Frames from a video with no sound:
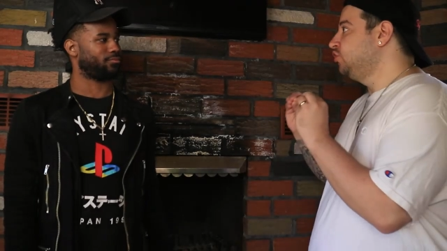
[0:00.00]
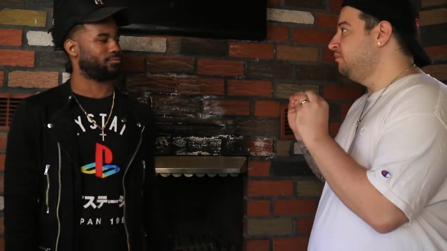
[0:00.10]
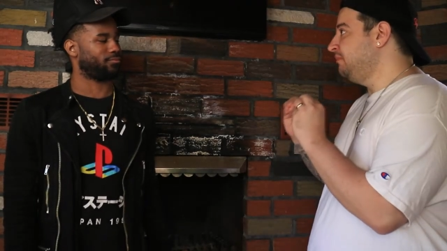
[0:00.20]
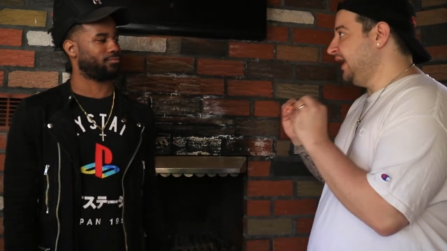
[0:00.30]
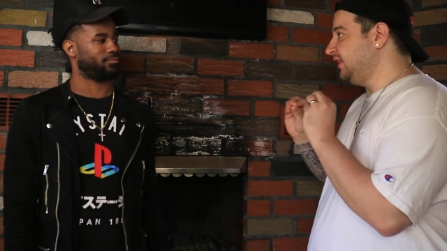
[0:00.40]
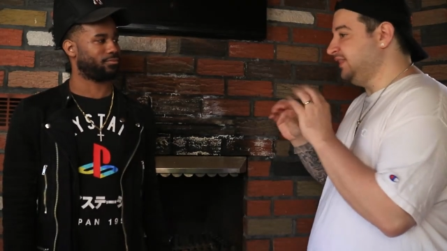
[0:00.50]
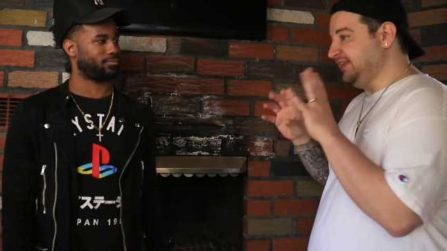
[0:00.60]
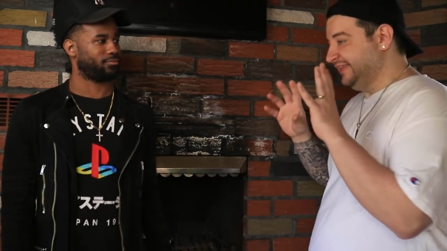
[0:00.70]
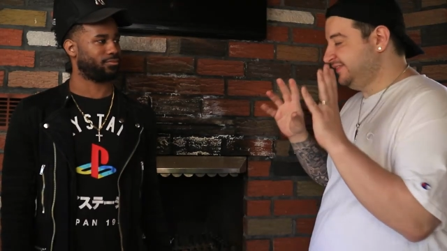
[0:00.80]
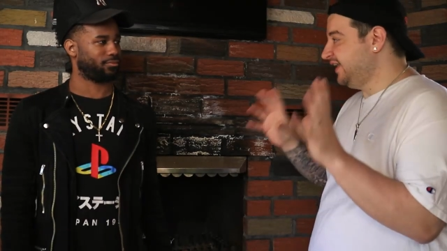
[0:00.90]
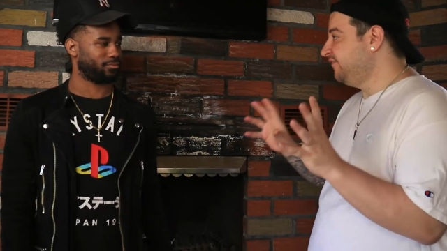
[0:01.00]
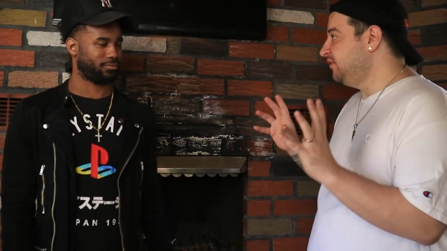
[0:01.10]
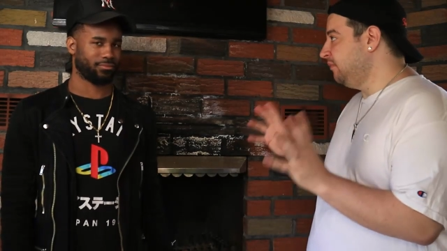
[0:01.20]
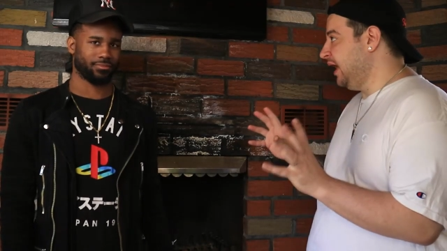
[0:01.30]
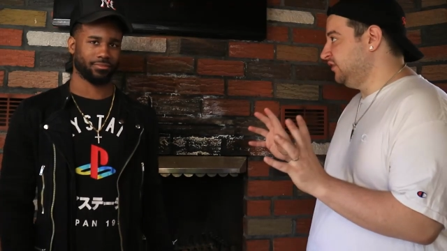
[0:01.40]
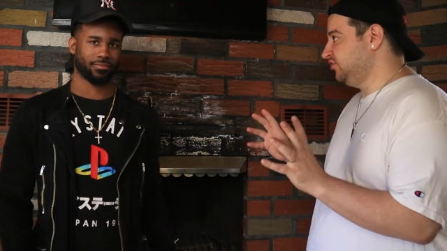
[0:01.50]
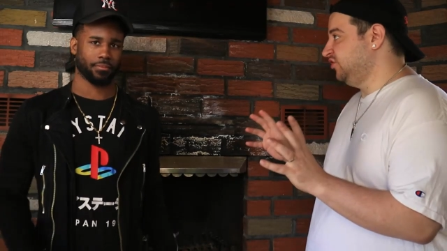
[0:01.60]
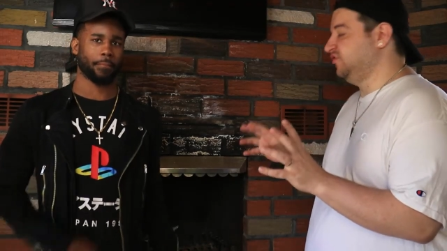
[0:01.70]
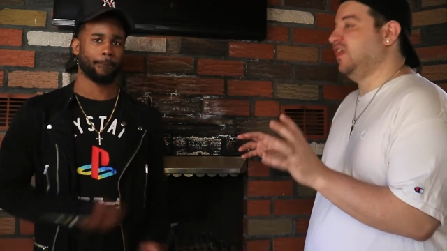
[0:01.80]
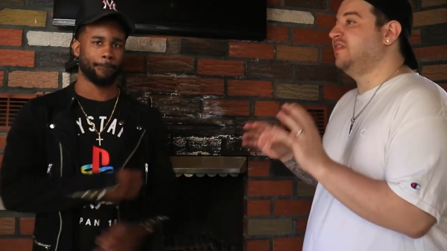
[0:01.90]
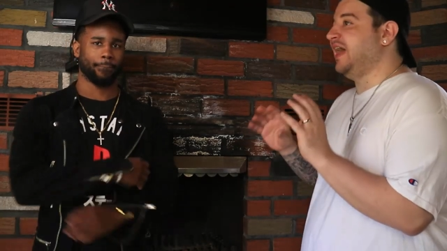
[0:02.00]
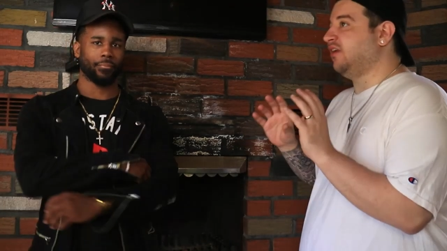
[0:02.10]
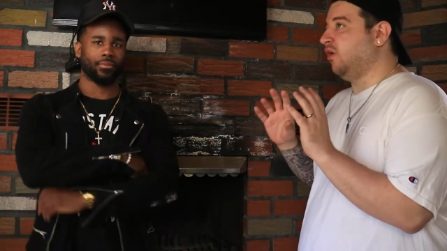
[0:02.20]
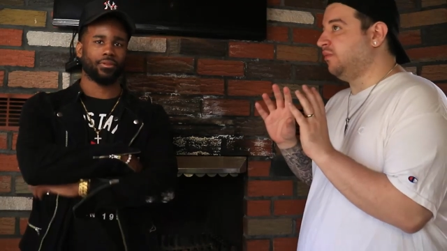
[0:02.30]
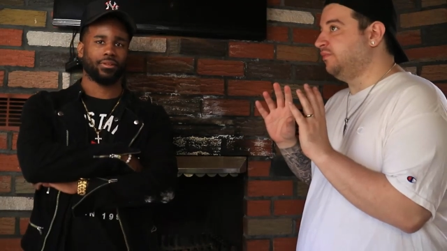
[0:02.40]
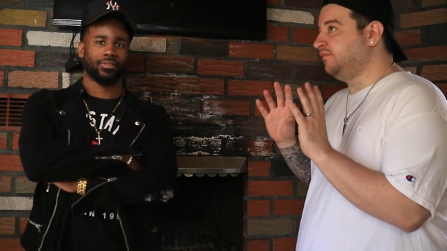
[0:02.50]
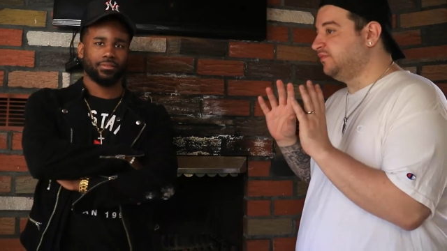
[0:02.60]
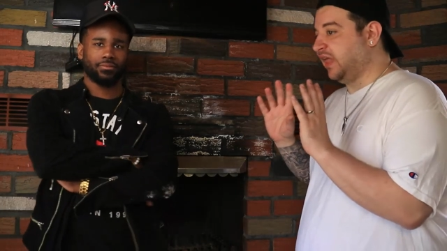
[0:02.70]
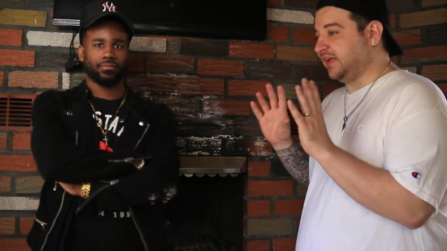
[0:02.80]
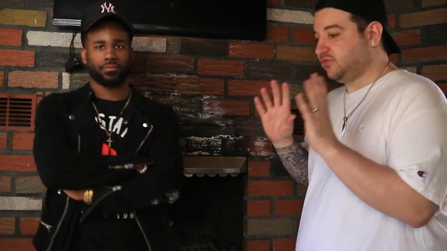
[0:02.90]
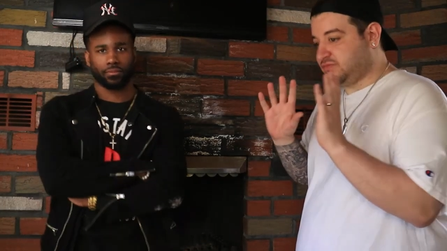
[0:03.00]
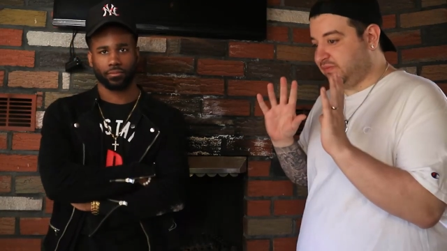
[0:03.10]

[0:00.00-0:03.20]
Speaker 1: to make these seven monsters that are like